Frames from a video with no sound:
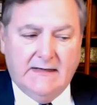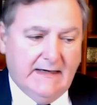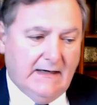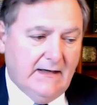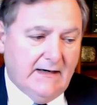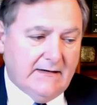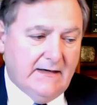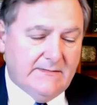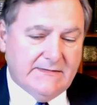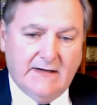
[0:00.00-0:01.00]
And a lot of
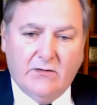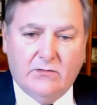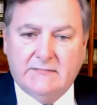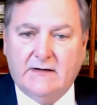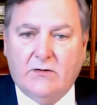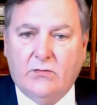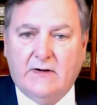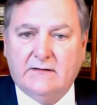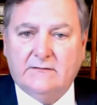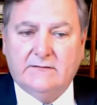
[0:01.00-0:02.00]
times they don't
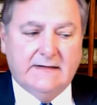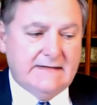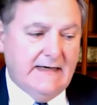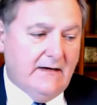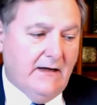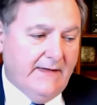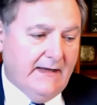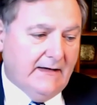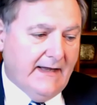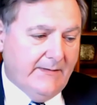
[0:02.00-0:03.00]
want to take on
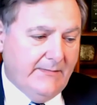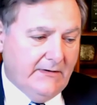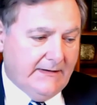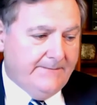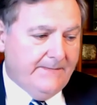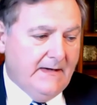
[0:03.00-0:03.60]
that liability.